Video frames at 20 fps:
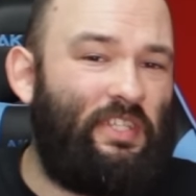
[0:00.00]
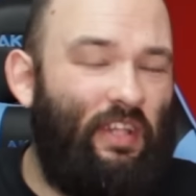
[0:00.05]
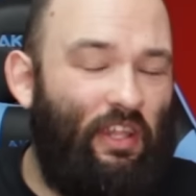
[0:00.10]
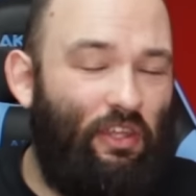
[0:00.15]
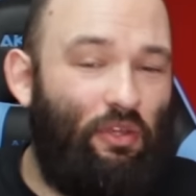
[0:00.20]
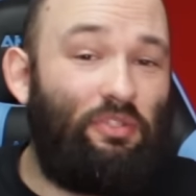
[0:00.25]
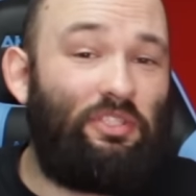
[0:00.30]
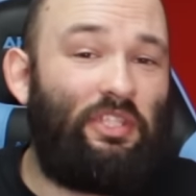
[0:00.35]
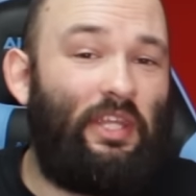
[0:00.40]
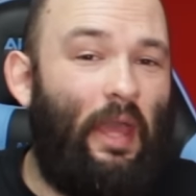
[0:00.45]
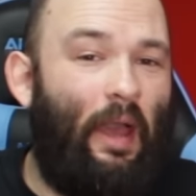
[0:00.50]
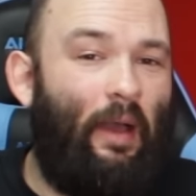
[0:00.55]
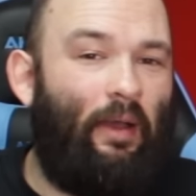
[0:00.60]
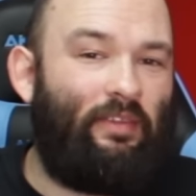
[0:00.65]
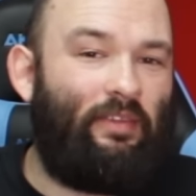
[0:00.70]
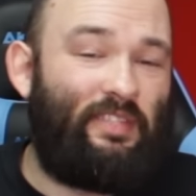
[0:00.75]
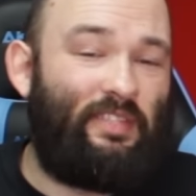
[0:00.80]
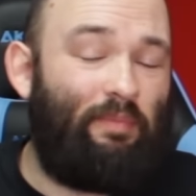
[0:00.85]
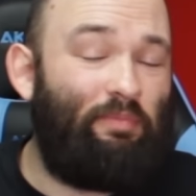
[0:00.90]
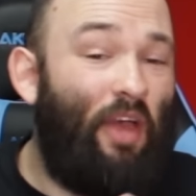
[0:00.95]
They're usually
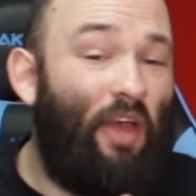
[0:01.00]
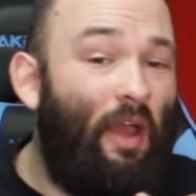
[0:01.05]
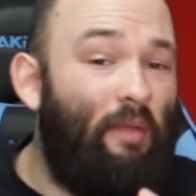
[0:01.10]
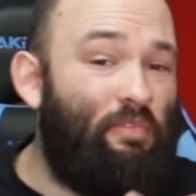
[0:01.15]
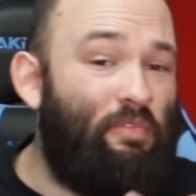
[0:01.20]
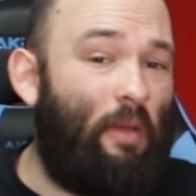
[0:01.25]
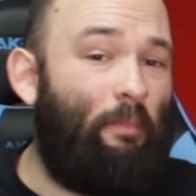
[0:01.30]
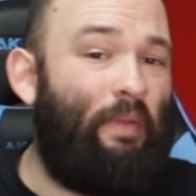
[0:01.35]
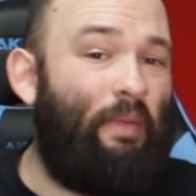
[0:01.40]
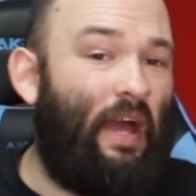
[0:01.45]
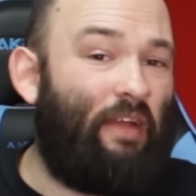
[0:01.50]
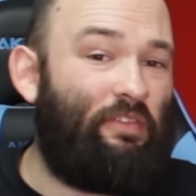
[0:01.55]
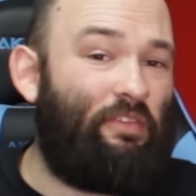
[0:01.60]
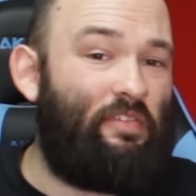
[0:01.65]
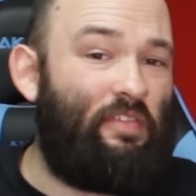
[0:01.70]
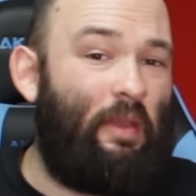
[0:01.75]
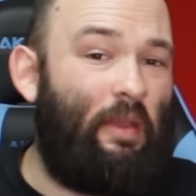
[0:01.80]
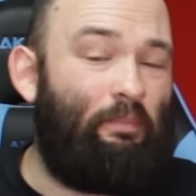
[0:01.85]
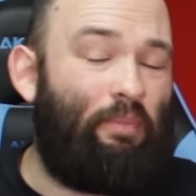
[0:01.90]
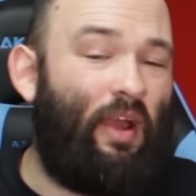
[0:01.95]
sometimes about the
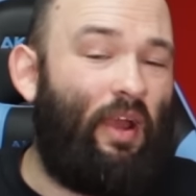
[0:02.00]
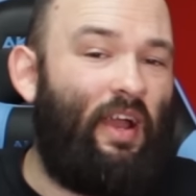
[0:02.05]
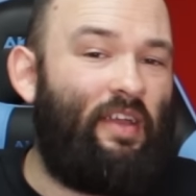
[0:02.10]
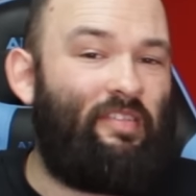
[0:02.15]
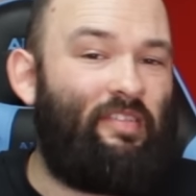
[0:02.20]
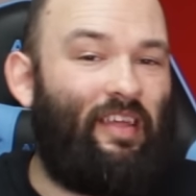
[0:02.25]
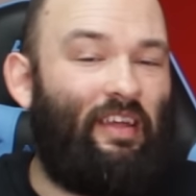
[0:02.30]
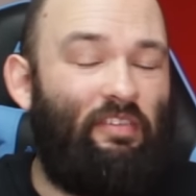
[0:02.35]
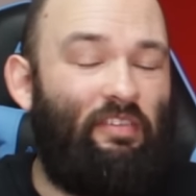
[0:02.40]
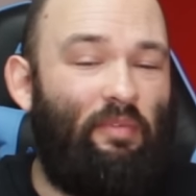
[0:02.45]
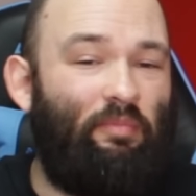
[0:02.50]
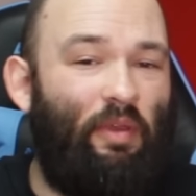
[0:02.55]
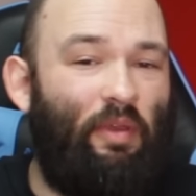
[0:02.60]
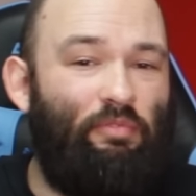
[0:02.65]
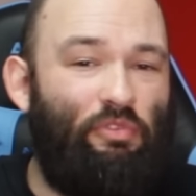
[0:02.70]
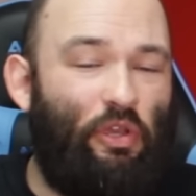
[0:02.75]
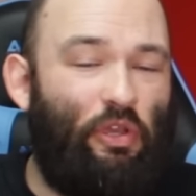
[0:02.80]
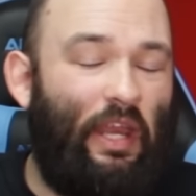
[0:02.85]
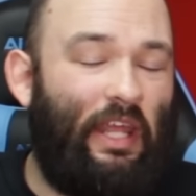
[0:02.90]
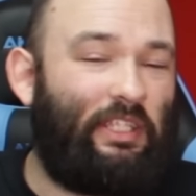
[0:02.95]
same price. Like
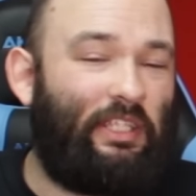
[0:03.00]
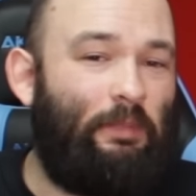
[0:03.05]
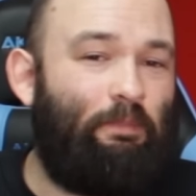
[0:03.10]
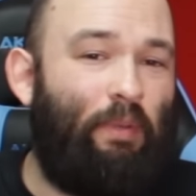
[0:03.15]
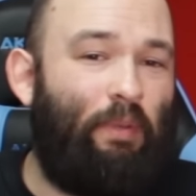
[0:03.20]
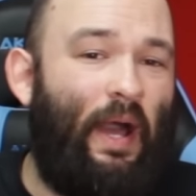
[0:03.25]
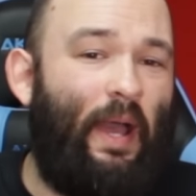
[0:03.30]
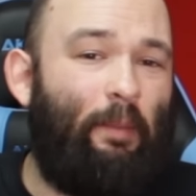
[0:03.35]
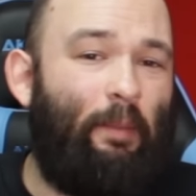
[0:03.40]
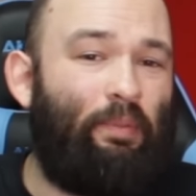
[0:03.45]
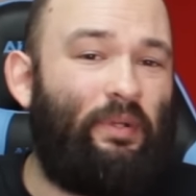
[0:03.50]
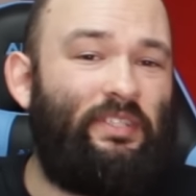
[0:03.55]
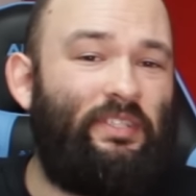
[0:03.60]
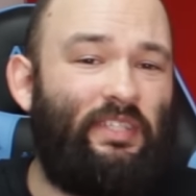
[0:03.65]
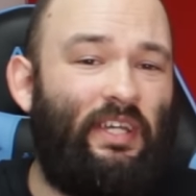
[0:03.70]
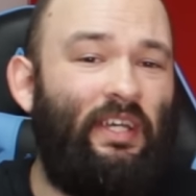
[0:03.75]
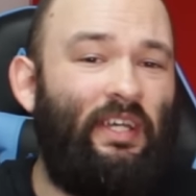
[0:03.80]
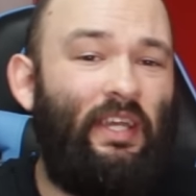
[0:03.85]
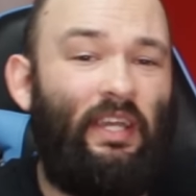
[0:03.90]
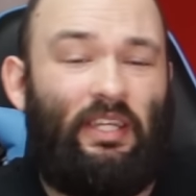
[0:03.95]
sometimes you can actually buy a
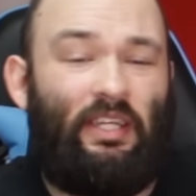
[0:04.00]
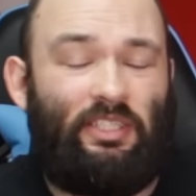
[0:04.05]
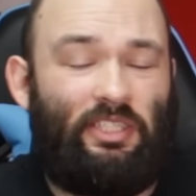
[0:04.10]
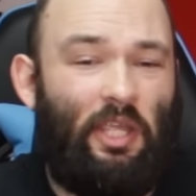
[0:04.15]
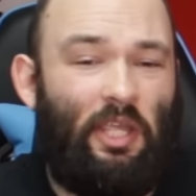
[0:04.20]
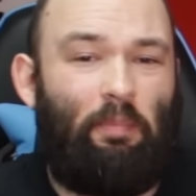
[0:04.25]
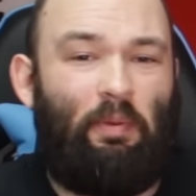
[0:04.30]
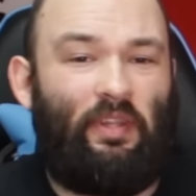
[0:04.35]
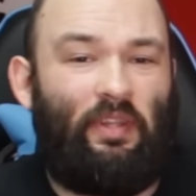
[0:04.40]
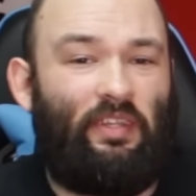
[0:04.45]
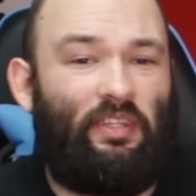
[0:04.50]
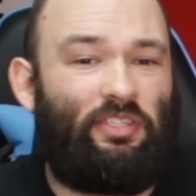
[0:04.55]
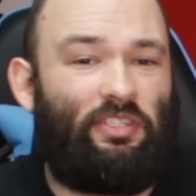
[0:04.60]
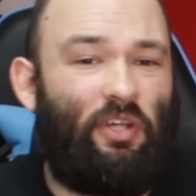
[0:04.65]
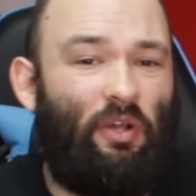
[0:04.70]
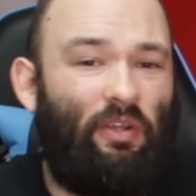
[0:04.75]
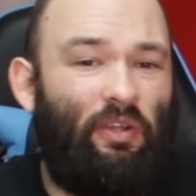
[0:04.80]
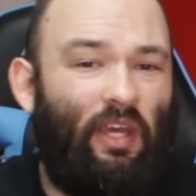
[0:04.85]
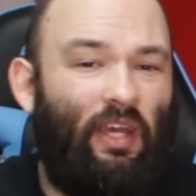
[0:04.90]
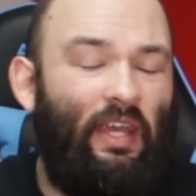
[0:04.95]
printer cheaper than the
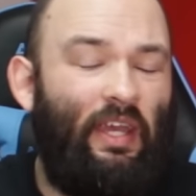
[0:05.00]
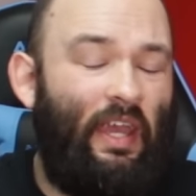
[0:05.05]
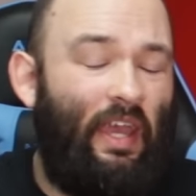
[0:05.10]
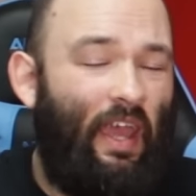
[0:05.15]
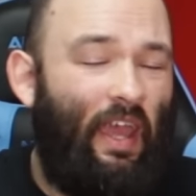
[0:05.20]
toner.